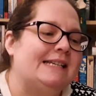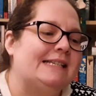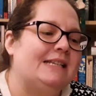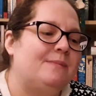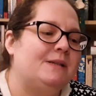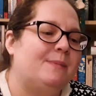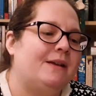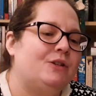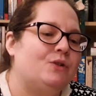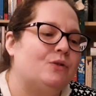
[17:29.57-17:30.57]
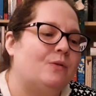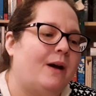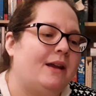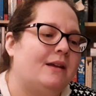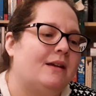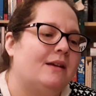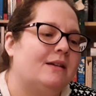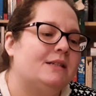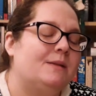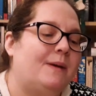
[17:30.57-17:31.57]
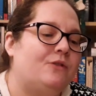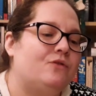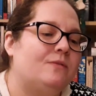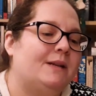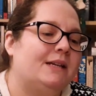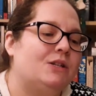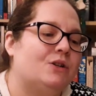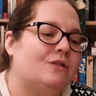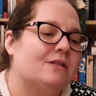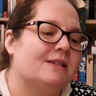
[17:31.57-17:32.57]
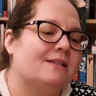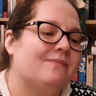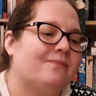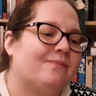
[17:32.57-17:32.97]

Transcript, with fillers: his slippers by the doorway to the bedroom like dogs.